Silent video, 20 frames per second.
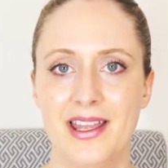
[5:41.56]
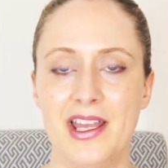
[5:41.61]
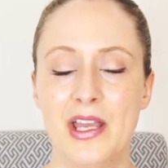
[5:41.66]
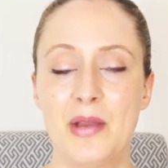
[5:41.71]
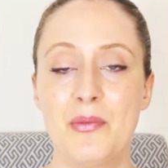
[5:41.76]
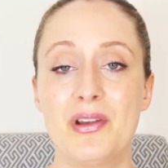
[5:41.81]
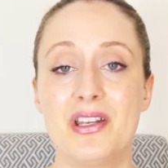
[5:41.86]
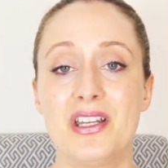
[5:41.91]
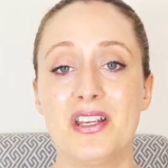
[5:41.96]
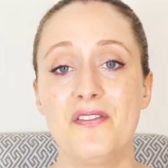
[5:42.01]

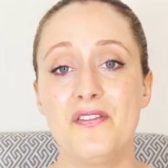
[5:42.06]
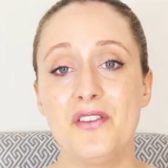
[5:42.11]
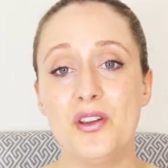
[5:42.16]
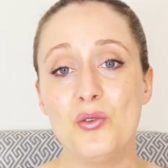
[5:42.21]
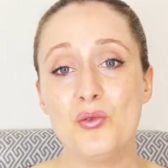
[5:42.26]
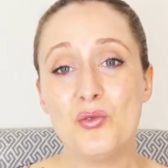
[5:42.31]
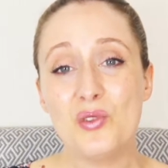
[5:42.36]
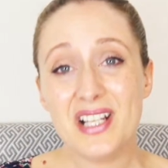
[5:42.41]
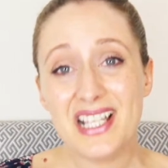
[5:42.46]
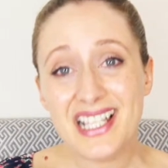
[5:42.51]
But if
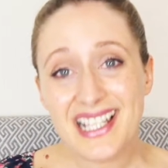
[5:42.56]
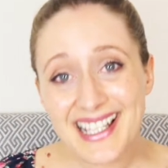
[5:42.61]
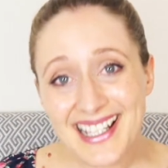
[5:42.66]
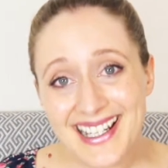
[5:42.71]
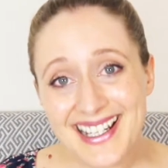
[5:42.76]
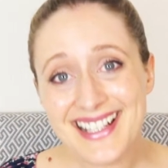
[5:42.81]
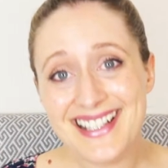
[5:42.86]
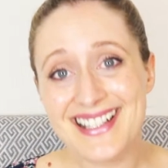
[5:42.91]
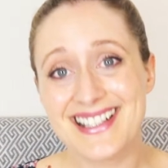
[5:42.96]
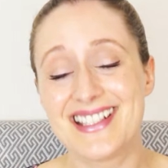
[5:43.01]
you
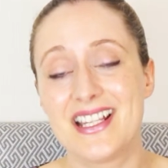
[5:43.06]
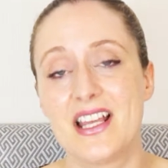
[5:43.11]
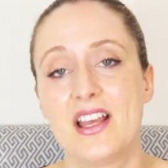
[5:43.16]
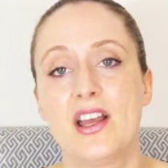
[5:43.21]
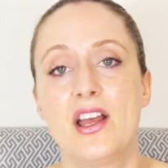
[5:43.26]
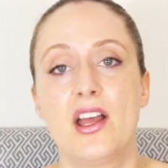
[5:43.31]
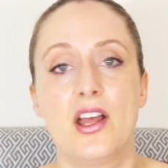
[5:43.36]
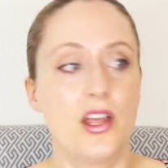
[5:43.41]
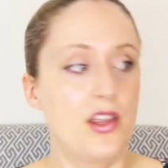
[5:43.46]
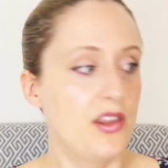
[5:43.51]
release
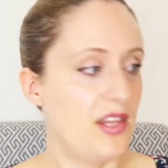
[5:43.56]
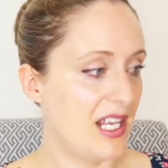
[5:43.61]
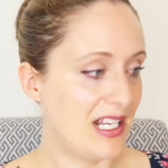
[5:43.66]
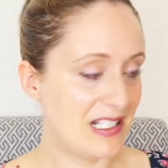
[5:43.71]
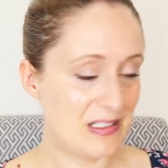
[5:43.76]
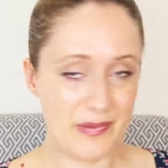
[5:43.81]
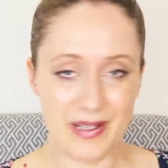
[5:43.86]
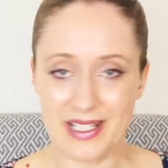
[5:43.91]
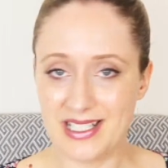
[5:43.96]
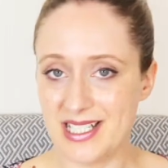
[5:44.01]
the
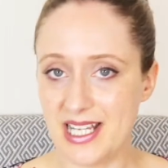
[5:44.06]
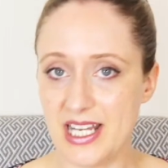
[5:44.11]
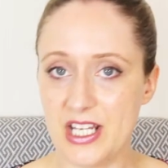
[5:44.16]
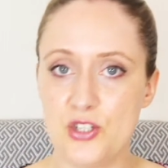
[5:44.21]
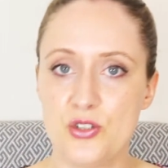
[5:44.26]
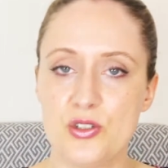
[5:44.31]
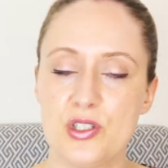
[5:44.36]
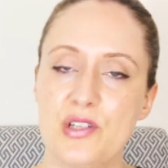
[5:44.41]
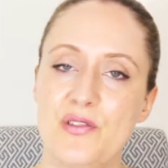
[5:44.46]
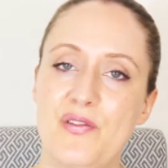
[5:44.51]

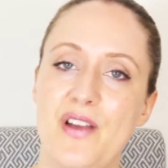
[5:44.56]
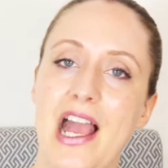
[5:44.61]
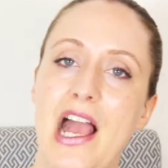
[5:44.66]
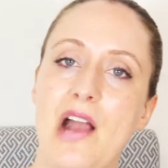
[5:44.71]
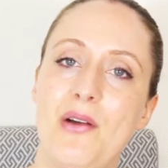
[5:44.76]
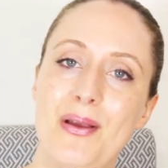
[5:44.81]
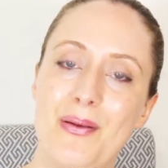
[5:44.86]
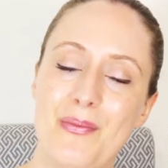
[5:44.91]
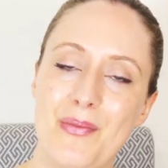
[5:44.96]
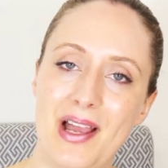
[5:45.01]
expectations of
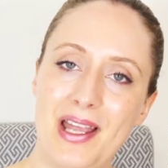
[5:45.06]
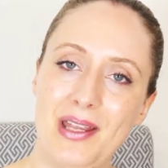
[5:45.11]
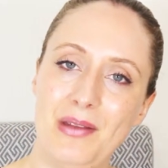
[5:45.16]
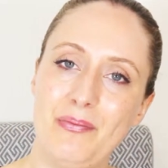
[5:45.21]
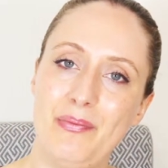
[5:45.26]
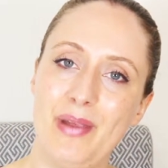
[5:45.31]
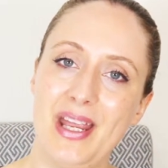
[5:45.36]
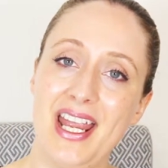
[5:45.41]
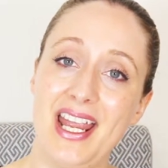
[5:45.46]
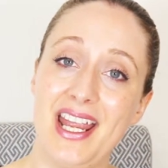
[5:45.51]
how it
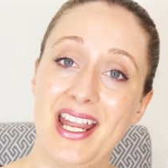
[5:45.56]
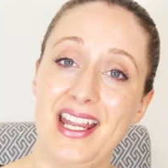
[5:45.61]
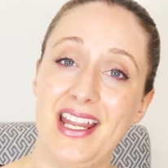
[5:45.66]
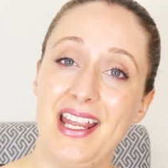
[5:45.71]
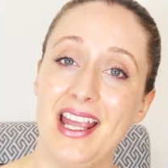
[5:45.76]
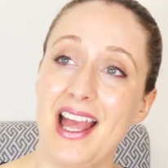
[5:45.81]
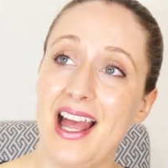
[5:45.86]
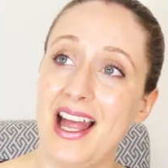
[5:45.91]
might be,